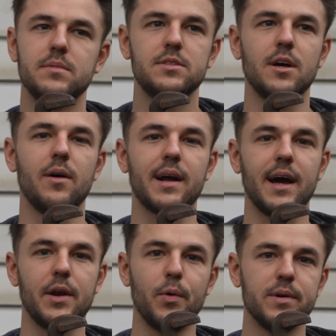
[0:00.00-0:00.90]
So I
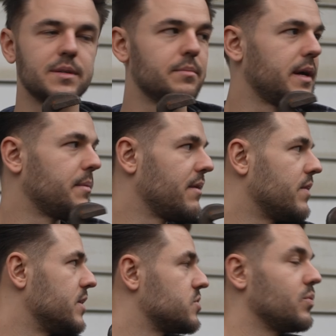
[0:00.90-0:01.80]
got a noise complaint my first